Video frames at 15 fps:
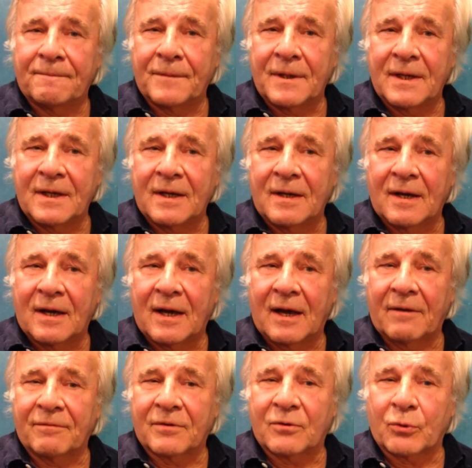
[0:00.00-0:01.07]
We
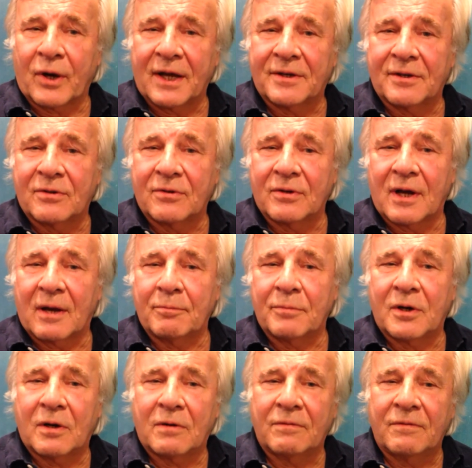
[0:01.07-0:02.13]
have created a
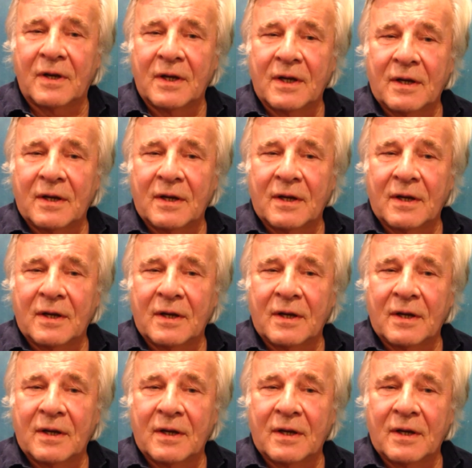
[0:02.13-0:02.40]
number of